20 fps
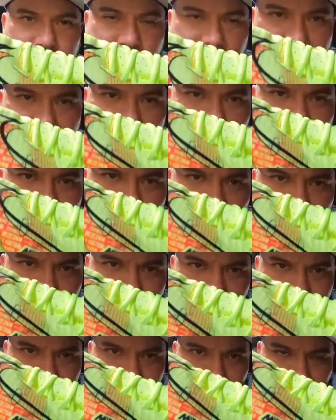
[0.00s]
what they're called
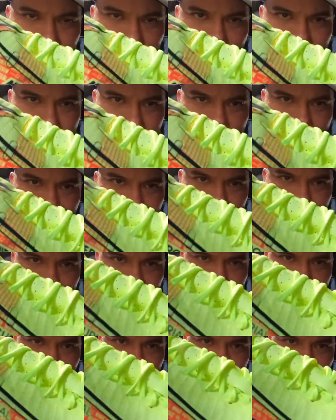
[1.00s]
right there. However you
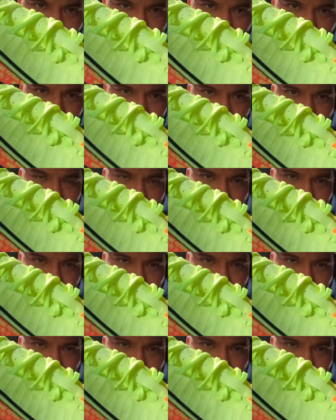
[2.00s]
say that word.